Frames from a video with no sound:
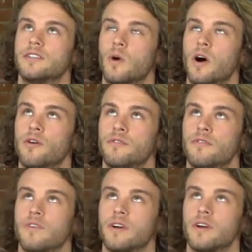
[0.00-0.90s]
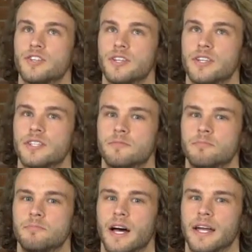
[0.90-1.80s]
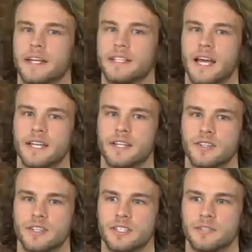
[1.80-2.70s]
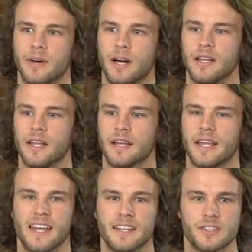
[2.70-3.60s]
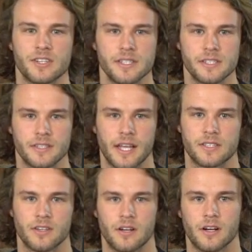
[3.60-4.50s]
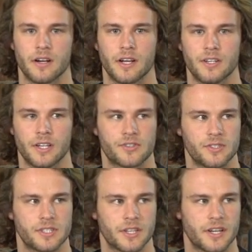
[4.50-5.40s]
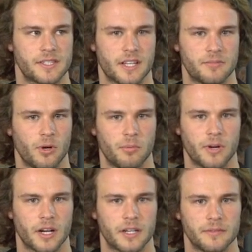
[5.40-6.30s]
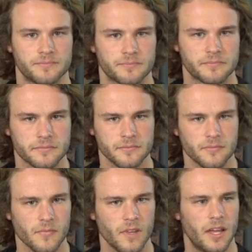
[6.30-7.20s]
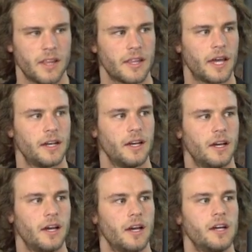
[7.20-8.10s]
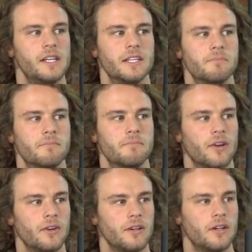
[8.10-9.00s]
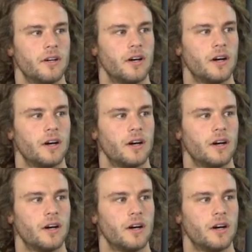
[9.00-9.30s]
12 inches by 10 inches by like 8 inches. That's on our industrial series, that's ballpark. And then in metal,